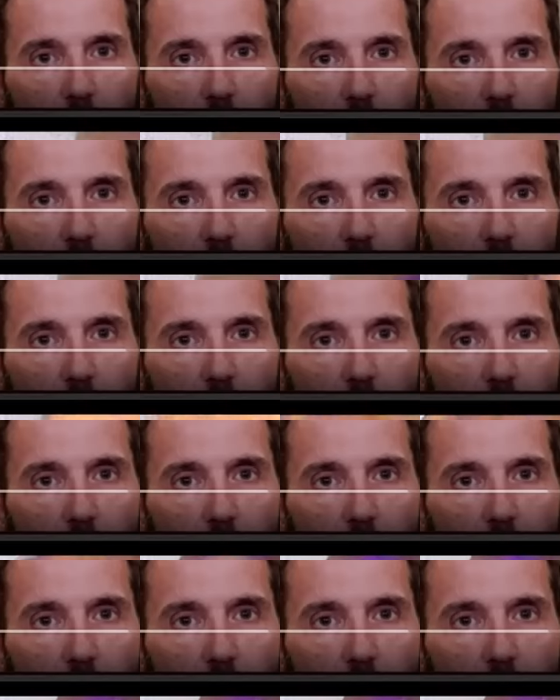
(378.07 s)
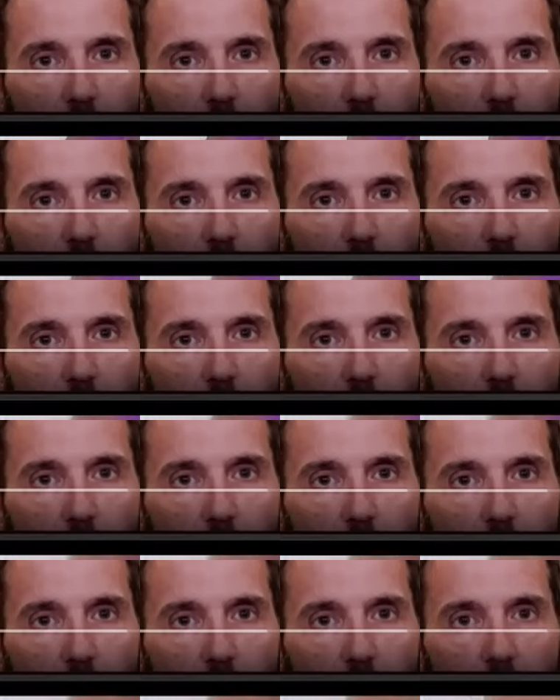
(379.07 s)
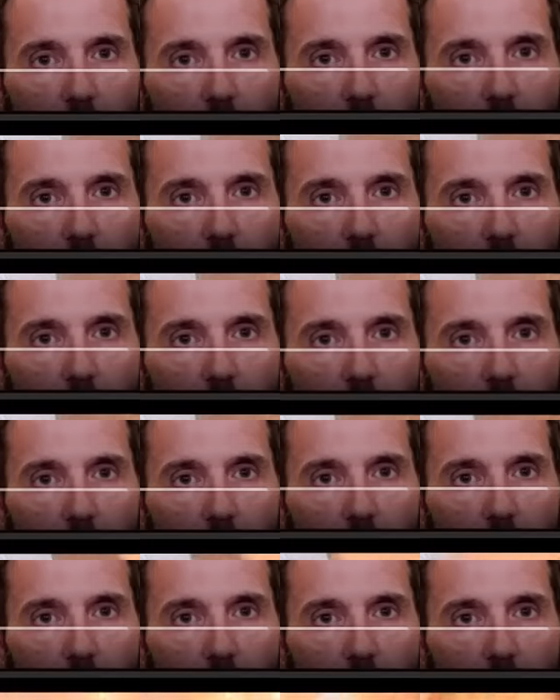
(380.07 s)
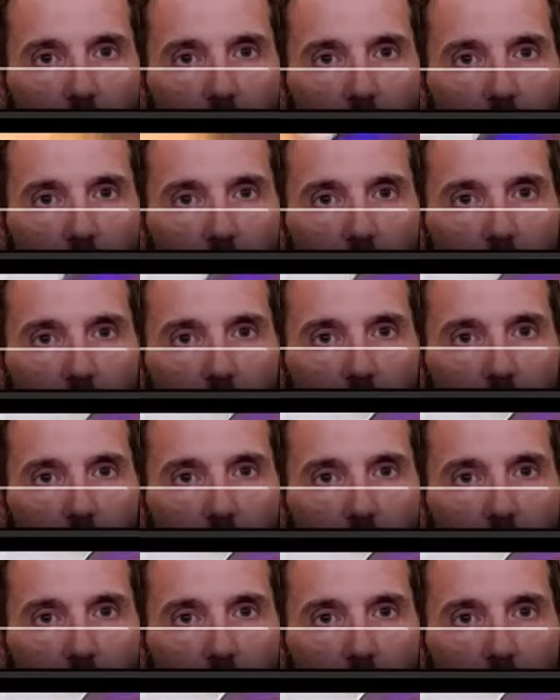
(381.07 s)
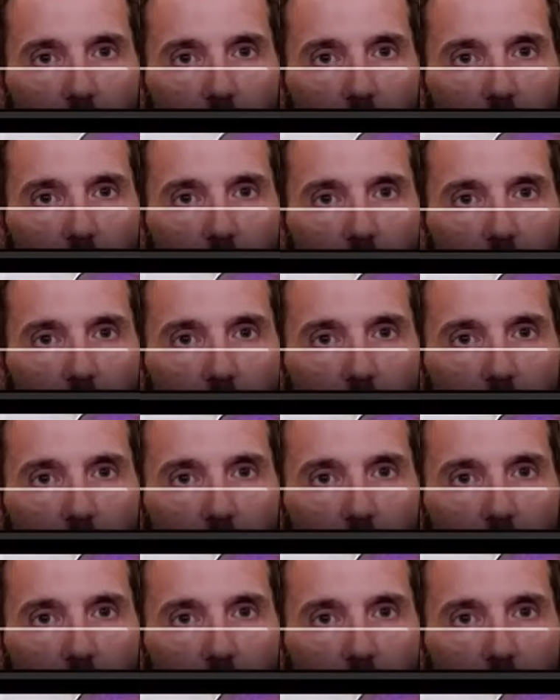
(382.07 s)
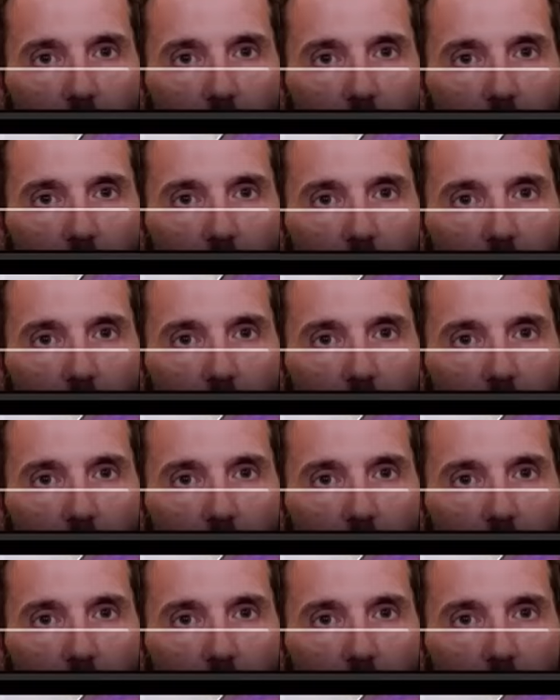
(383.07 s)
(not speaking)